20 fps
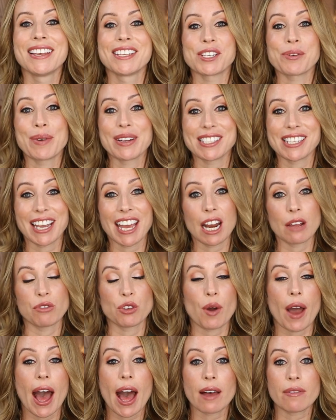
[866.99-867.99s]
So once again,
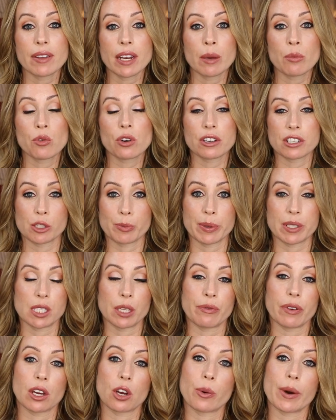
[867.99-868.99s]
if you have any more
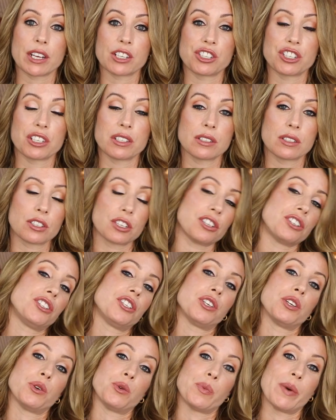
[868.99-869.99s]
specific questions to
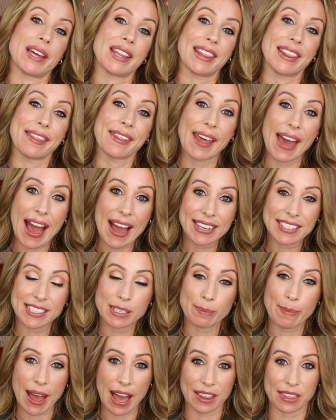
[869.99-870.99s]
do with
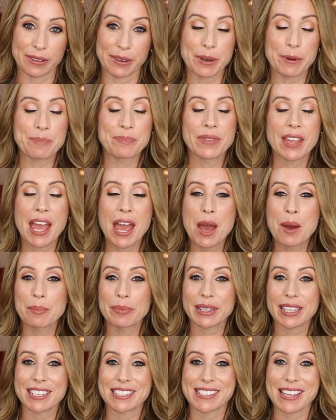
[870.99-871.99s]
that bathroom,
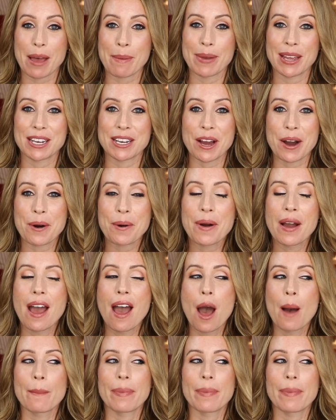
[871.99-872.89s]
please let me know.